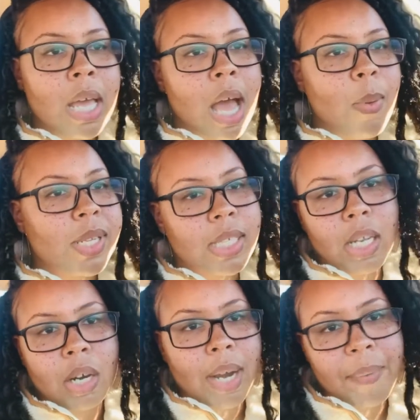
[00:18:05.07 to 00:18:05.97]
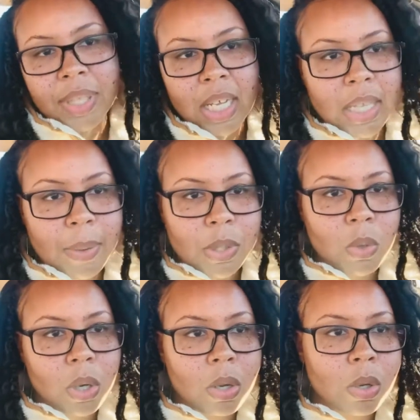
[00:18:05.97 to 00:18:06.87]
I wasn't telling her everything that was
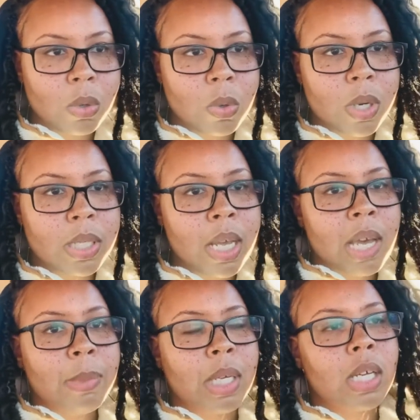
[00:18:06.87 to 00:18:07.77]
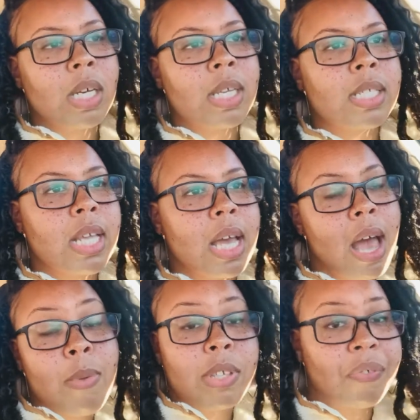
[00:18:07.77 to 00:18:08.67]
going on, of course, because
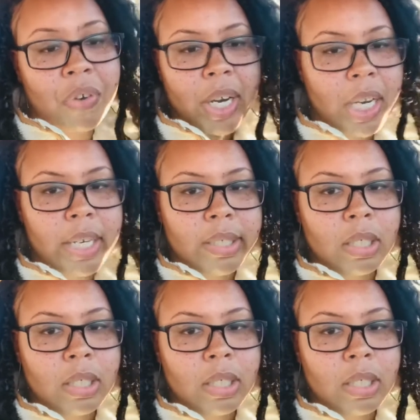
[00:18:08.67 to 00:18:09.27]
I was afraid.